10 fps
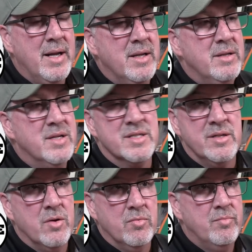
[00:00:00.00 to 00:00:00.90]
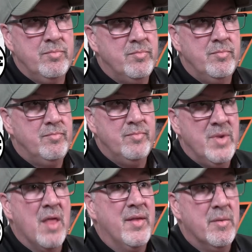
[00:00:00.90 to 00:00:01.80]
And doesn't know
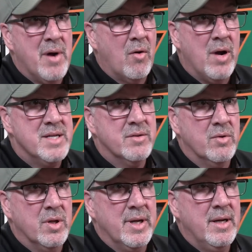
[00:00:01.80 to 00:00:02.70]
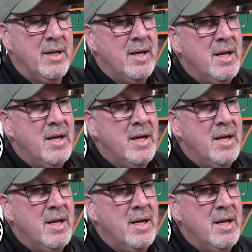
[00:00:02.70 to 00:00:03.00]
nothing about racing really.